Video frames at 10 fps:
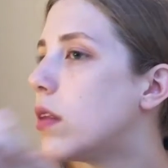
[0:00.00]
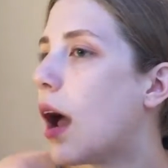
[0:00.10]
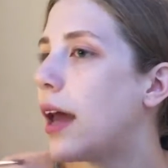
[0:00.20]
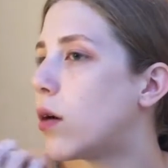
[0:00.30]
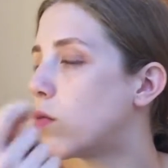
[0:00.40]

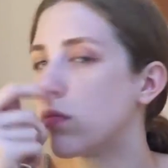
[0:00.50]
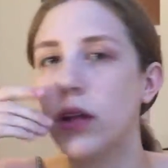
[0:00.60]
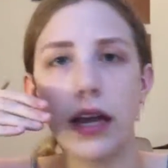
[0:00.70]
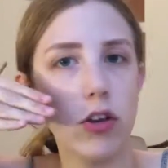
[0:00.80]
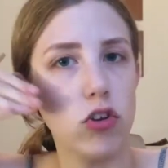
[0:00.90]
I don't
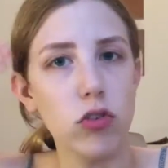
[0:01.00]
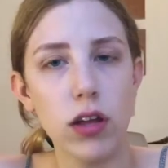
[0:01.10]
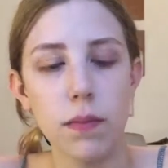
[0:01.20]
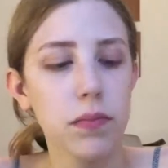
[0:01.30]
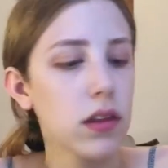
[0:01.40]
like do
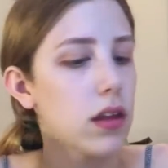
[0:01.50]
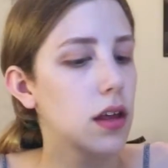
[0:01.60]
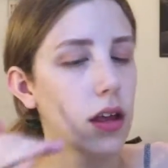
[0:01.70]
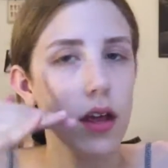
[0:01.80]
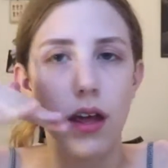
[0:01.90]
the,
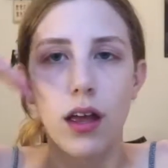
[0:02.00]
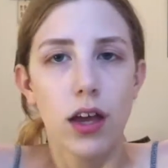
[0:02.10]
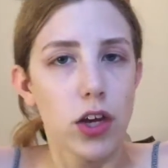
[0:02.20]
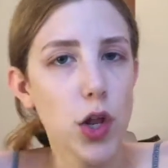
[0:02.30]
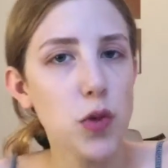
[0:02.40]

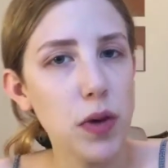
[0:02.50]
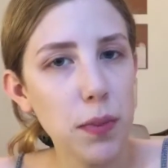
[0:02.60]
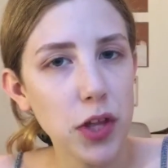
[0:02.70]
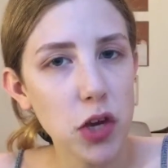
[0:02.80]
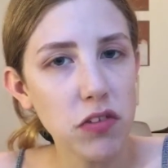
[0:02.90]
you know those
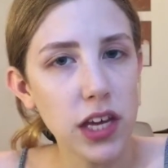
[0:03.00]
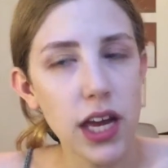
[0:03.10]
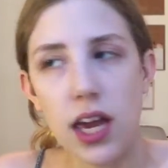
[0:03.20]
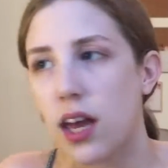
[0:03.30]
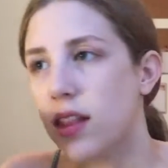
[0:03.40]
people you
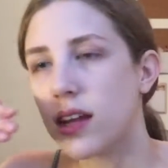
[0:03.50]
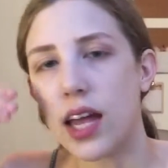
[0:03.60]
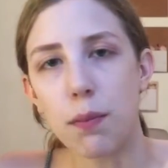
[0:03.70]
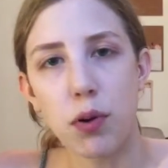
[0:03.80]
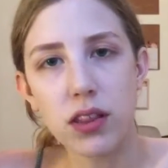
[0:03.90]
see that
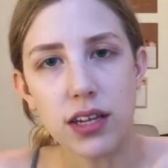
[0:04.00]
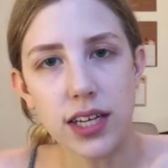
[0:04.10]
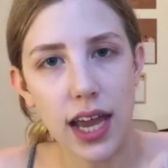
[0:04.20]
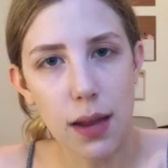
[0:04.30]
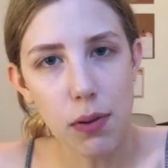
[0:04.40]
like put the
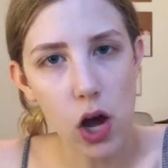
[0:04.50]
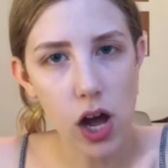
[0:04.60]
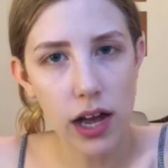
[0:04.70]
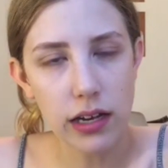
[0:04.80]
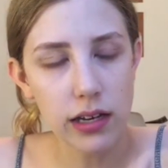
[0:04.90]
tape
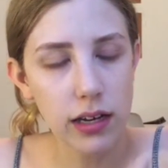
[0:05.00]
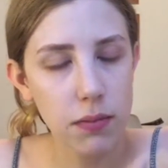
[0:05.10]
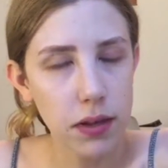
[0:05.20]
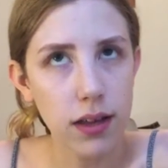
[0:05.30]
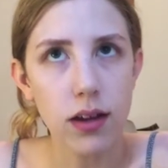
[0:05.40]
on? I'm
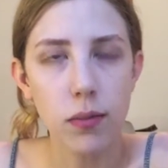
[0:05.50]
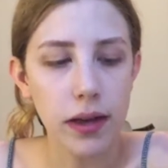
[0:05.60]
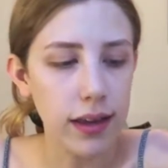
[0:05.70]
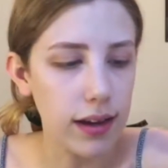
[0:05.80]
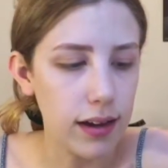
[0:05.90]
like, oh
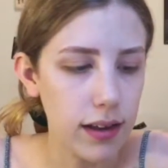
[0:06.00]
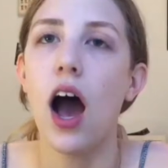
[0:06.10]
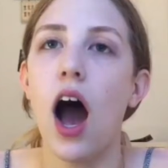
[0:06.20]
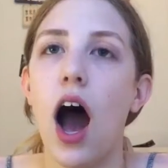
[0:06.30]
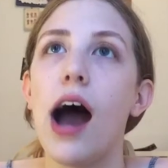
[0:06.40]
my God.
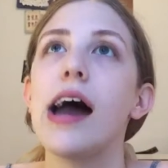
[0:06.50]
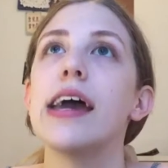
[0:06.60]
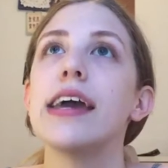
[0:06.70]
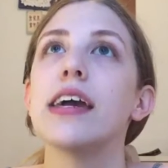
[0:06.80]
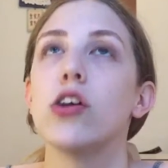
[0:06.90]

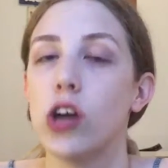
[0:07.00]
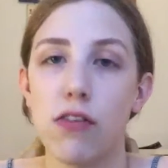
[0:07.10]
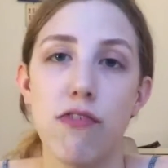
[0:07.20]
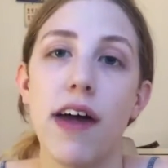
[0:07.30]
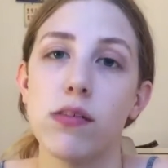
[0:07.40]
I could
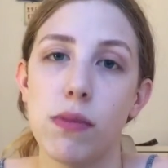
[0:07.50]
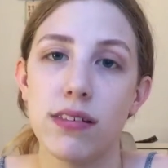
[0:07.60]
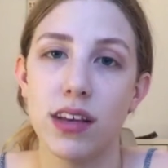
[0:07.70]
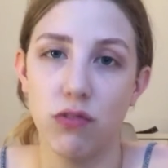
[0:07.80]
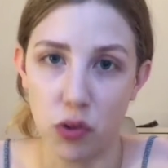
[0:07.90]
not fathom
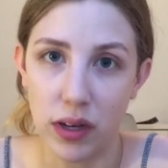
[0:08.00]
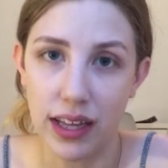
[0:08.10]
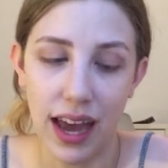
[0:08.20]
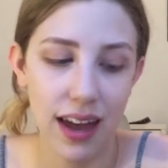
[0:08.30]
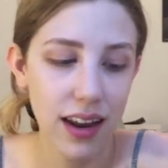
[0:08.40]
myself doing
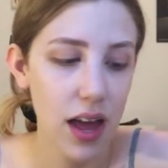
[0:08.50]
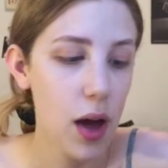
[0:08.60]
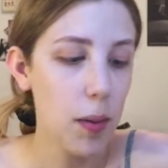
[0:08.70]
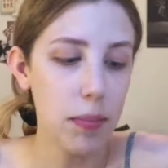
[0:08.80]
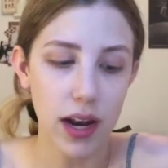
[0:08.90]
that,
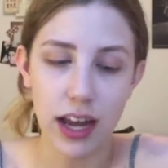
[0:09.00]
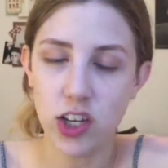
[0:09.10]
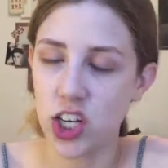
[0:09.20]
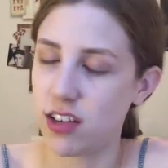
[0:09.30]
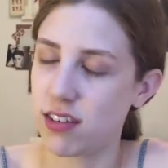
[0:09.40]
but I
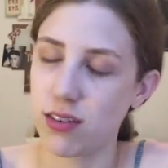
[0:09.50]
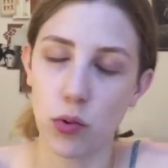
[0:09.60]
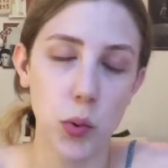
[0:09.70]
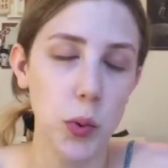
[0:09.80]
just